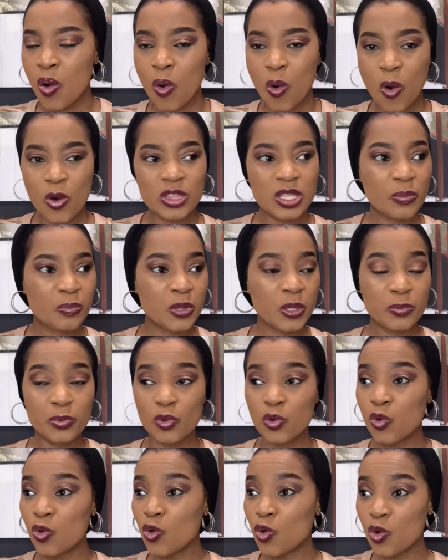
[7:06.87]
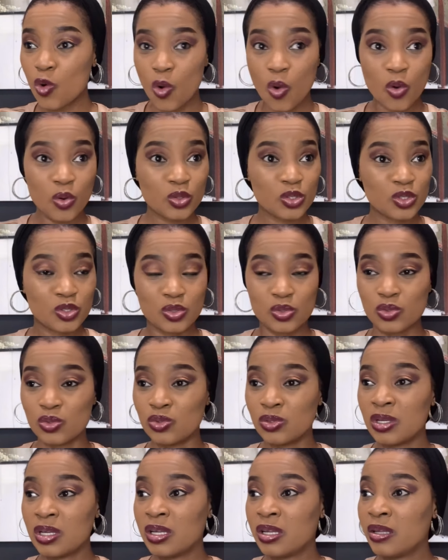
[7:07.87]
All the people who go
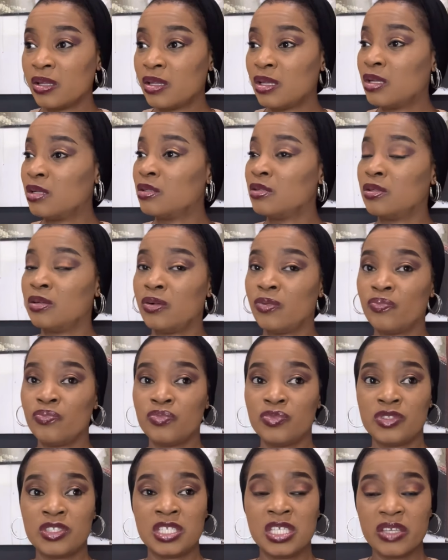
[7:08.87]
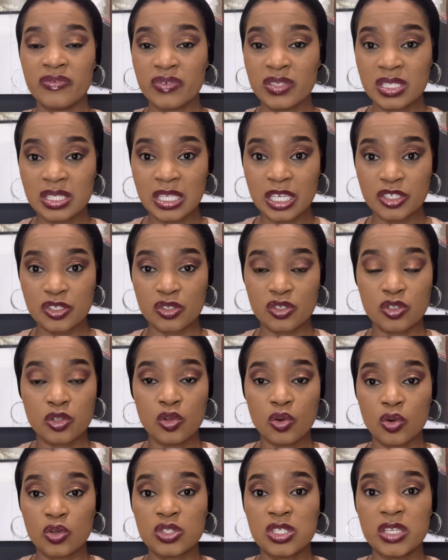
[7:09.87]
to TV stations,
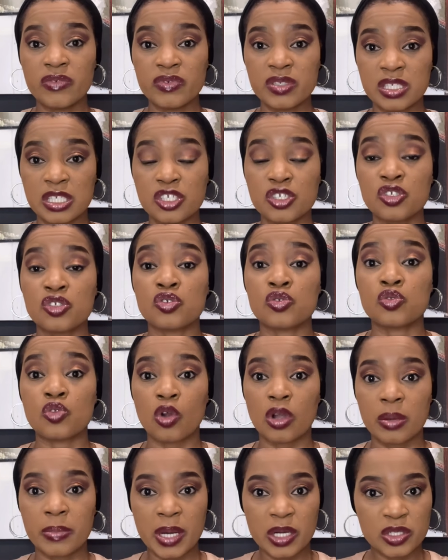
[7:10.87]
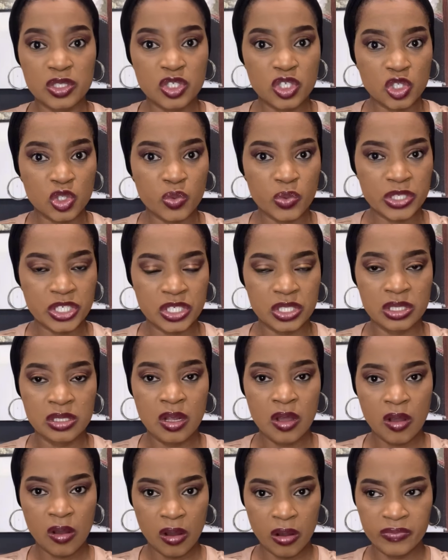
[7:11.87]
local TV stations, to talk about the situation
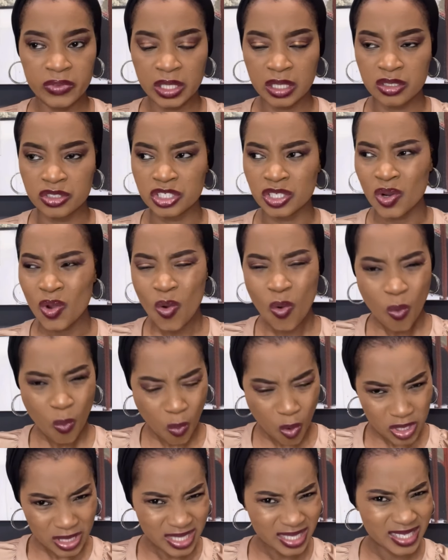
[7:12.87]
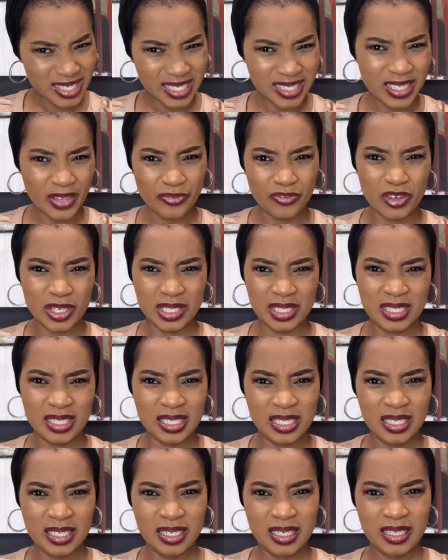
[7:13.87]
of the country, what is the
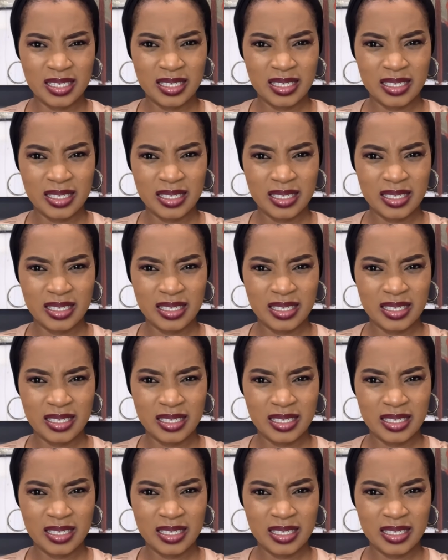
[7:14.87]
difference?